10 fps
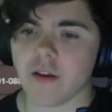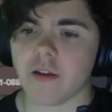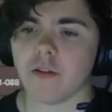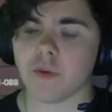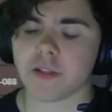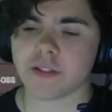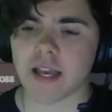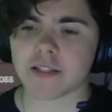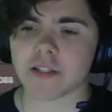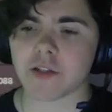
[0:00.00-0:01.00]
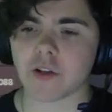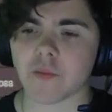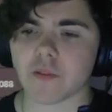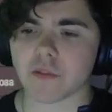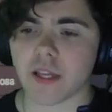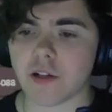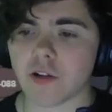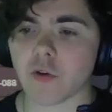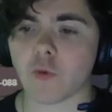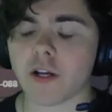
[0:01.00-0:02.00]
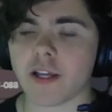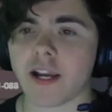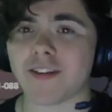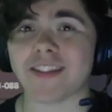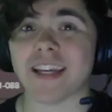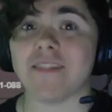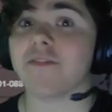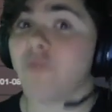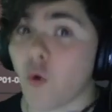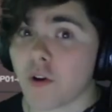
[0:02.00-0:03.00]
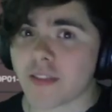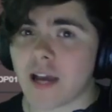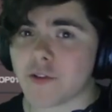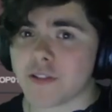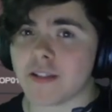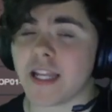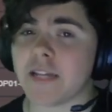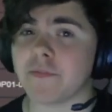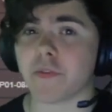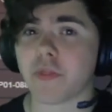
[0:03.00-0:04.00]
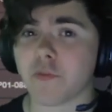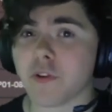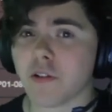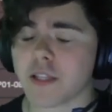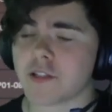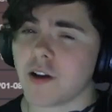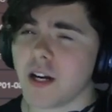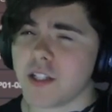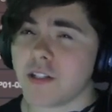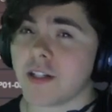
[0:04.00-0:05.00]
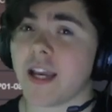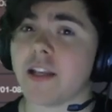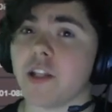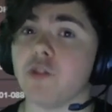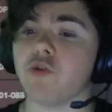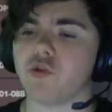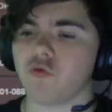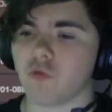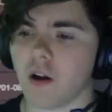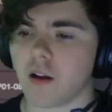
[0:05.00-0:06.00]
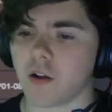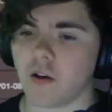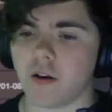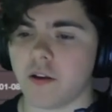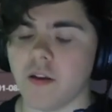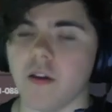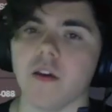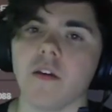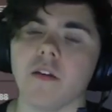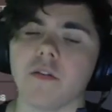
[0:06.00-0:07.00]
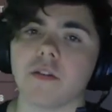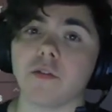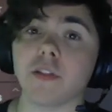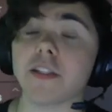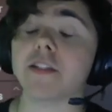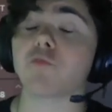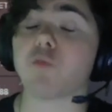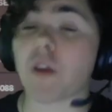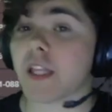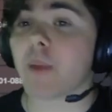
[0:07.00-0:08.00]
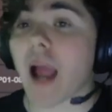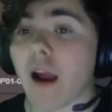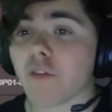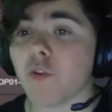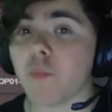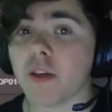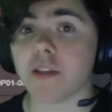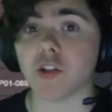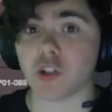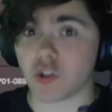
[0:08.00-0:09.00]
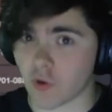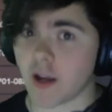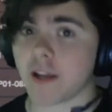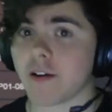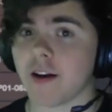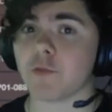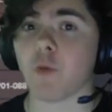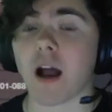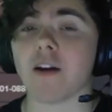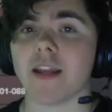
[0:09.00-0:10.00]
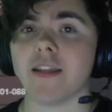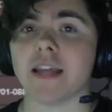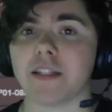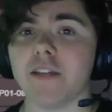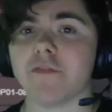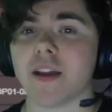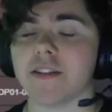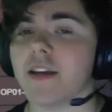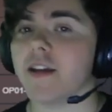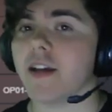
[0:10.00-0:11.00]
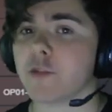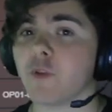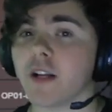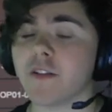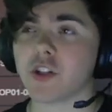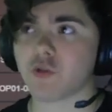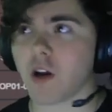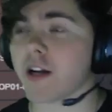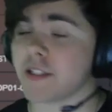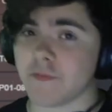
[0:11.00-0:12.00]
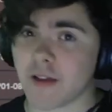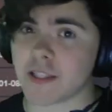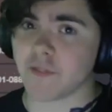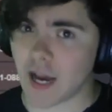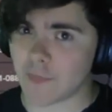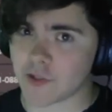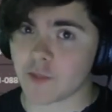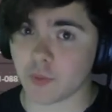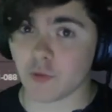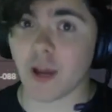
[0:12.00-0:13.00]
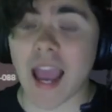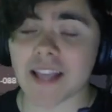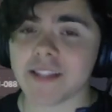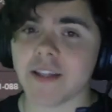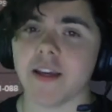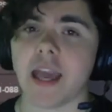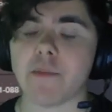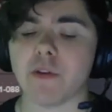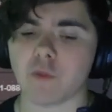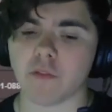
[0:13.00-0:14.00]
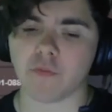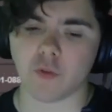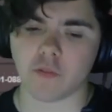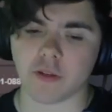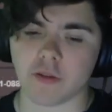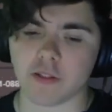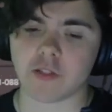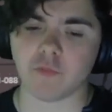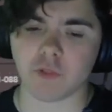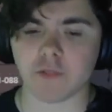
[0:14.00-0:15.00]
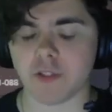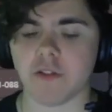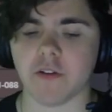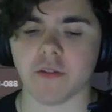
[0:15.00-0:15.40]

What it says is your leader or one of your characters gain 4,000, and if you have 3 or less cards in your hand, you draw a card. So this is really powerful because you're drawing cards while getting that defense. It's one of your strongest defensive options Blue has, and we run 4 of it because it's really, really good.